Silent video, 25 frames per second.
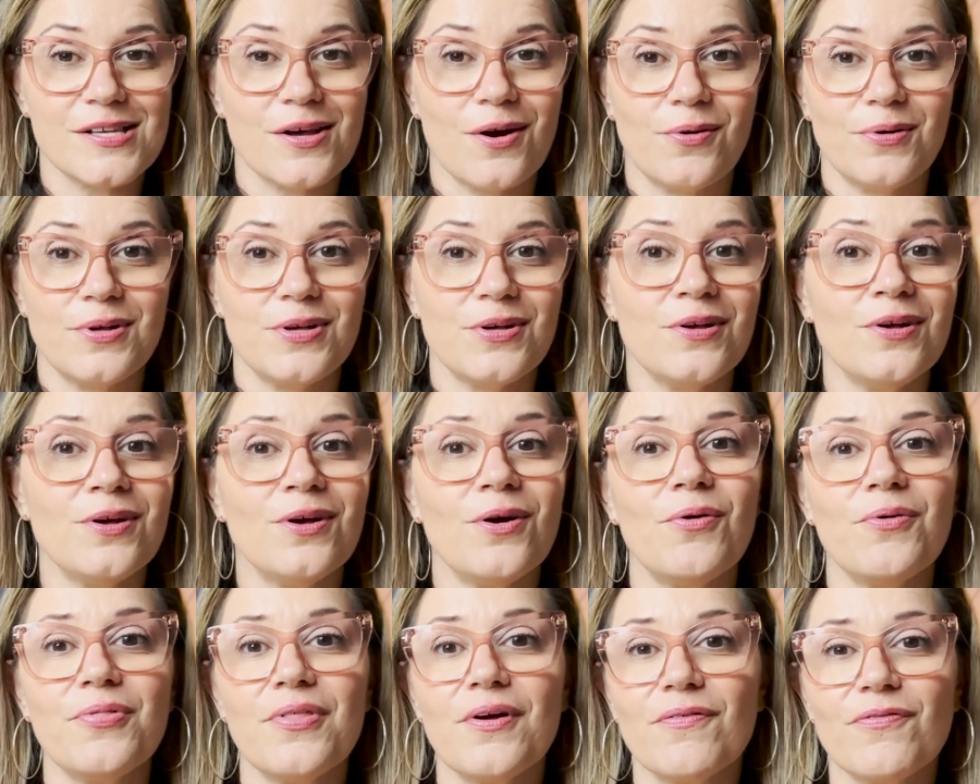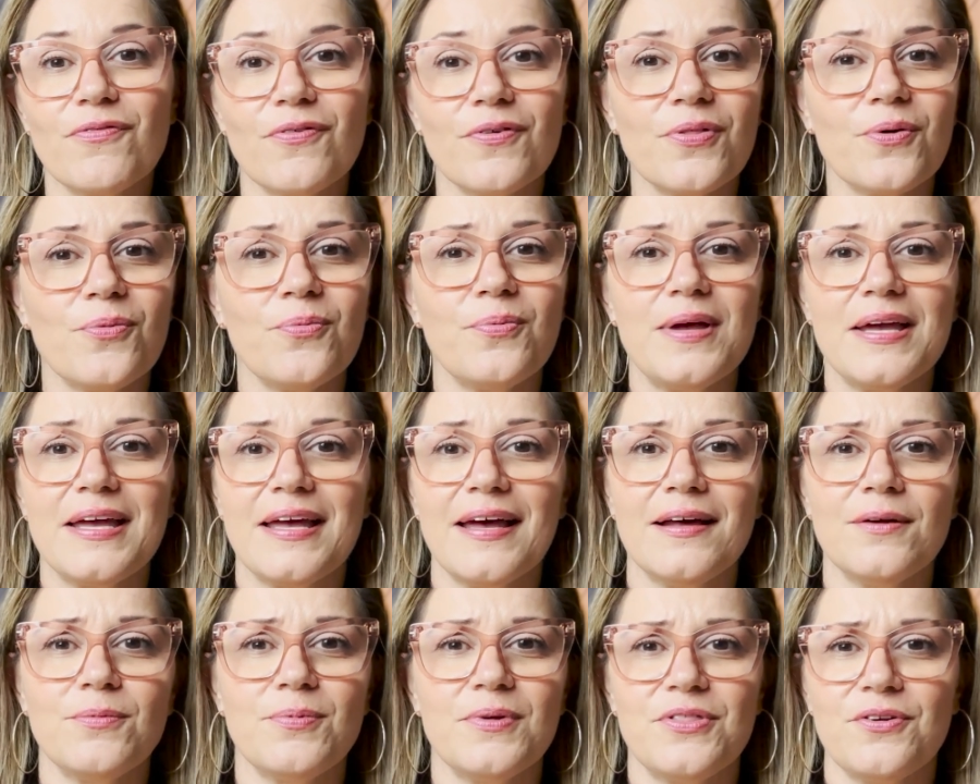so you can go there for the
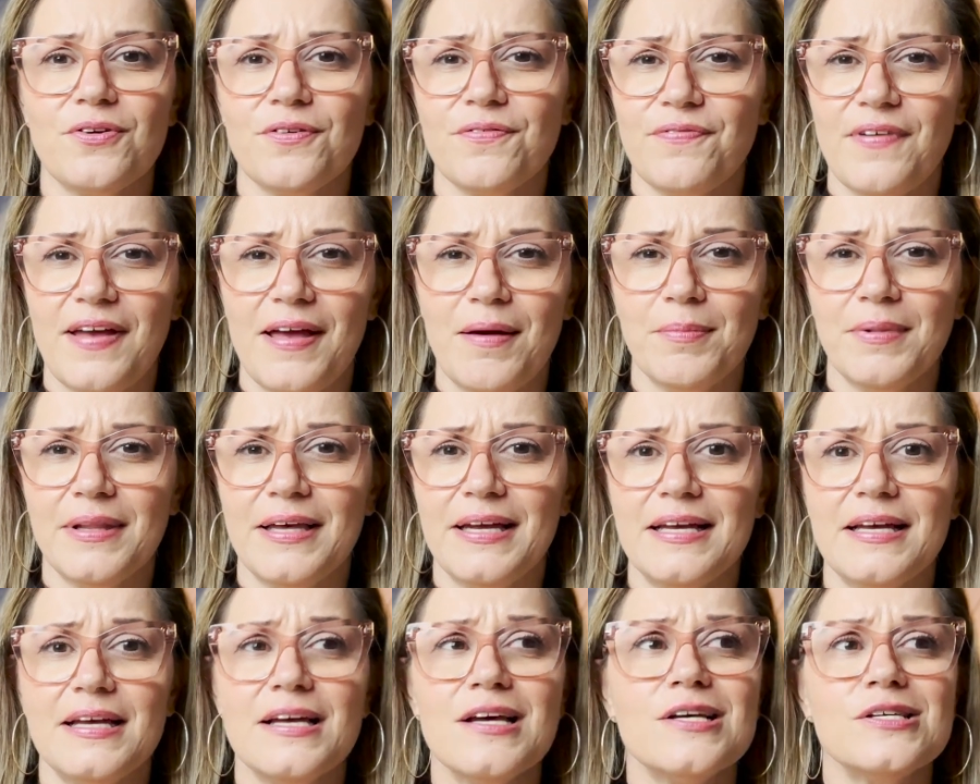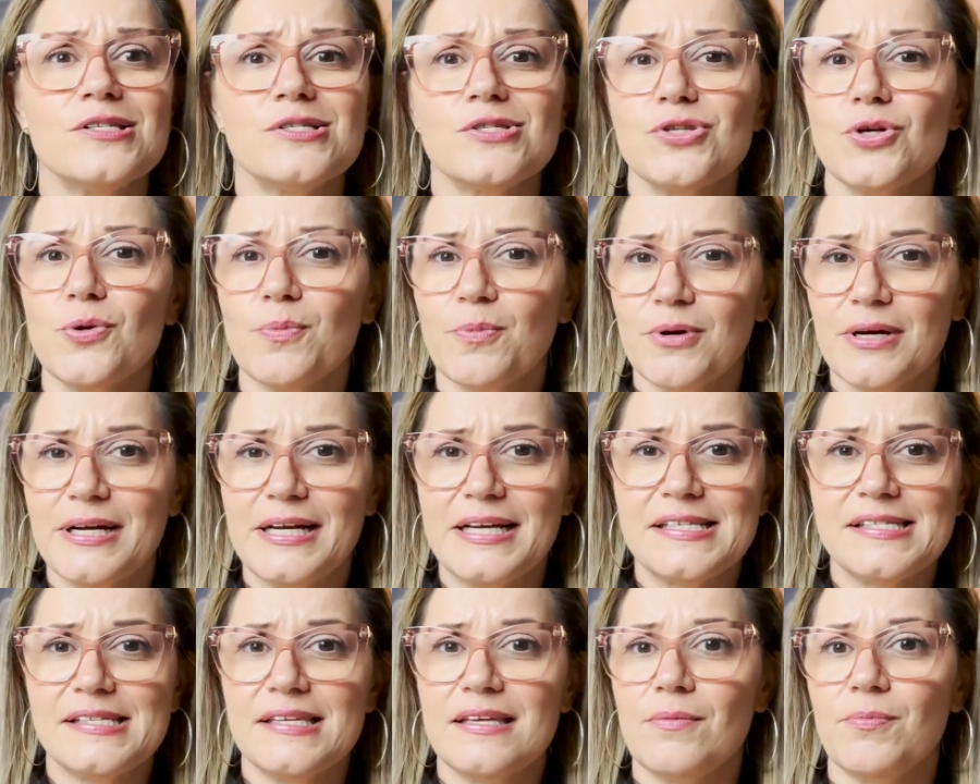weekend with your family. Super
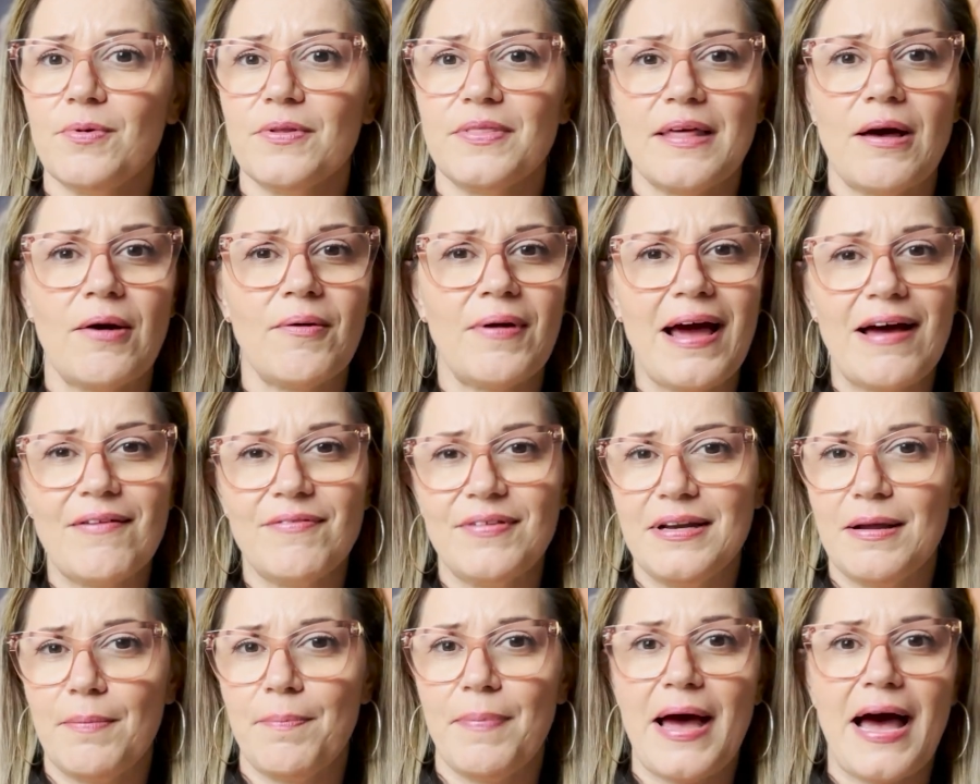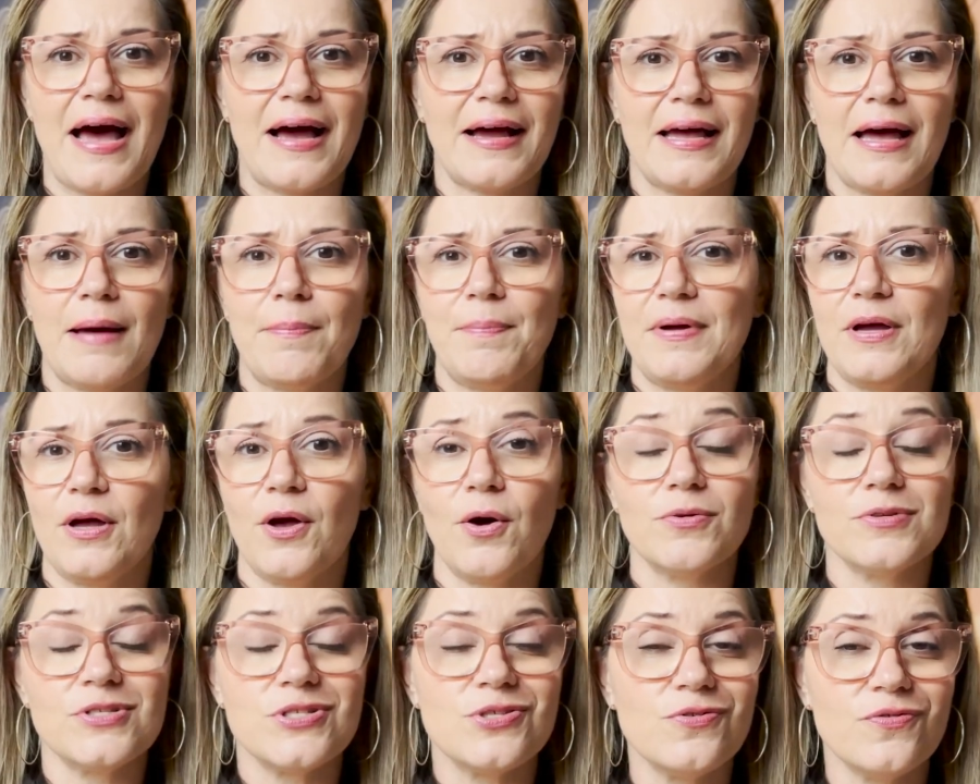easy without having to pack up and
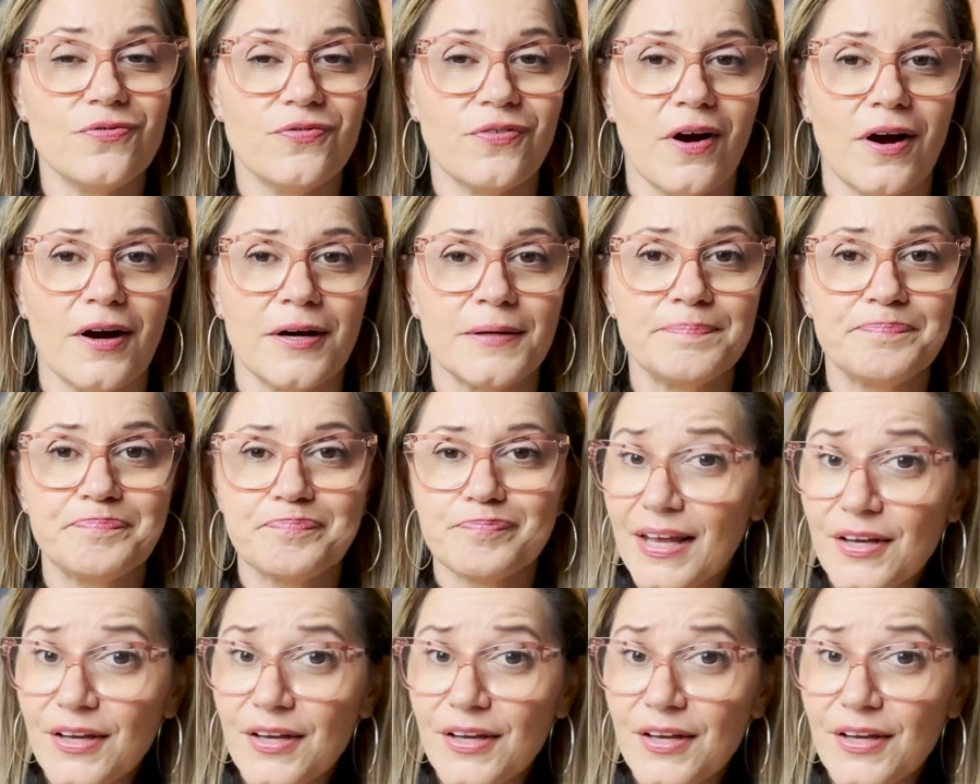go too far.